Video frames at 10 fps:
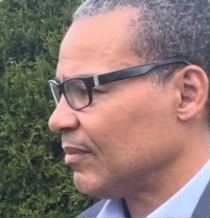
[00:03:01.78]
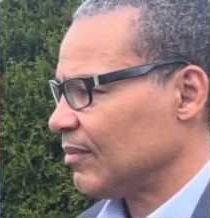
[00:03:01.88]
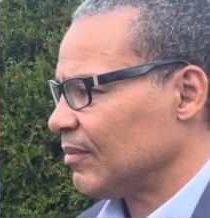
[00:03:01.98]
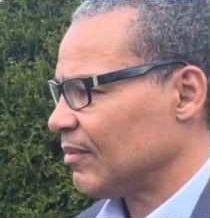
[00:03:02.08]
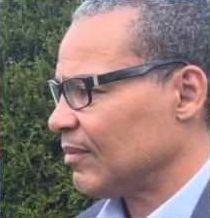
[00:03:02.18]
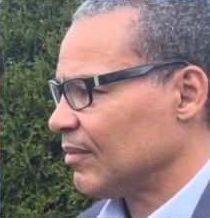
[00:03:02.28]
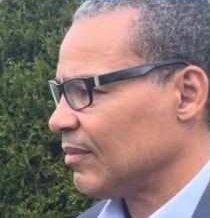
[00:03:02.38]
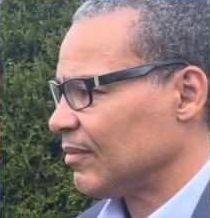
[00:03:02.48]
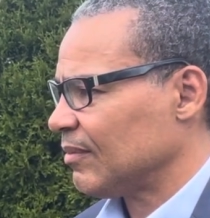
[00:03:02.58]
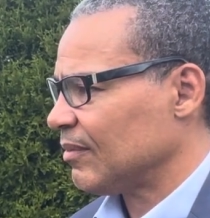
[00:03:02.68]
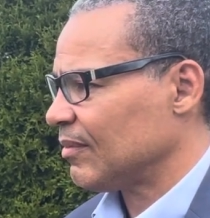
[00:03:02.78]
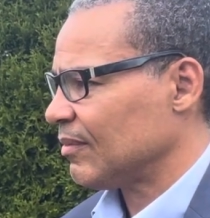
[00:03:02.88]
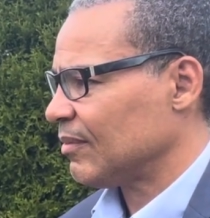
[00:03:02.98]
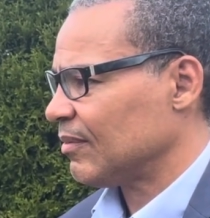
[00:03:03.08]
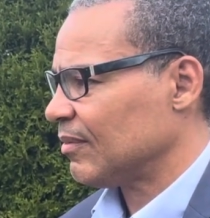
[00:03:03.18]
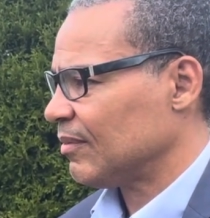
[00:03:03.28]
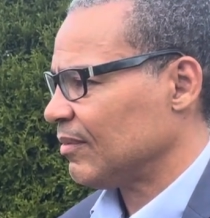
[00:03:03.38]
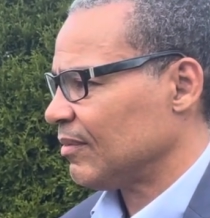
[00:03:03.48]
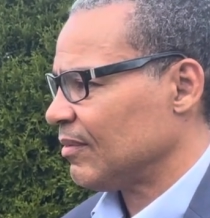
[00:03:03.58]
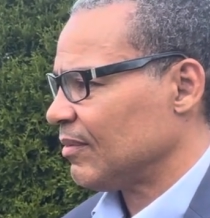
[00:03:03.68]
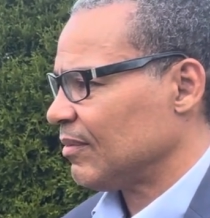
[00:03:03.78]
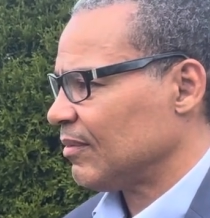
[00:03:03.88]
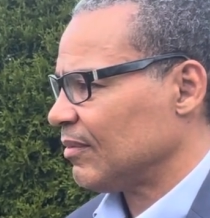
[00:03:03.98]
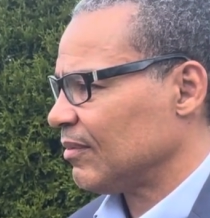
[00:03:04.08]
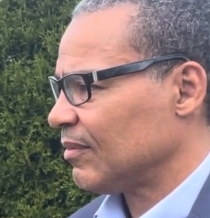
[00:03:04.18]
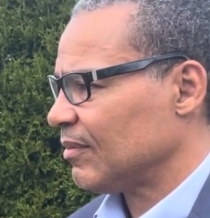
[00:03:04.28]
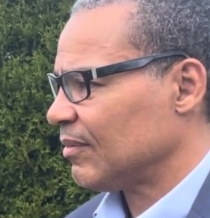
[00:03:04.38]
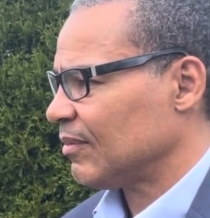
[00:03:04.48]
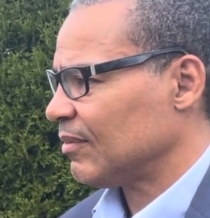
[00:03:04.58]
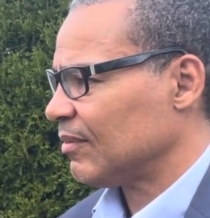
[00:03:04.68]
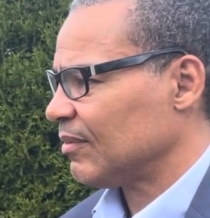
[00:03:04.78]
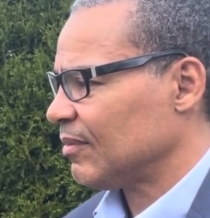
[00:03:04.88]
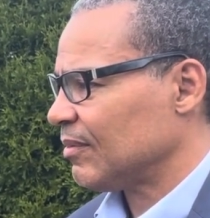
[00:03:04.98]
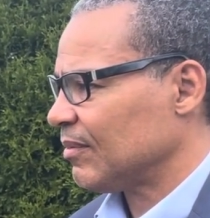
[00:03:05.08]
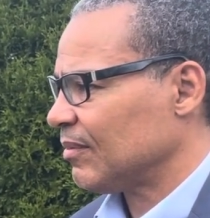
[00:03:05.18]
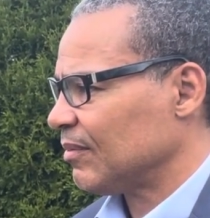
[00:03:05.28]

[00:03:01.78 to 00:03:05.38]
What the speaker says: This person isn't speaking.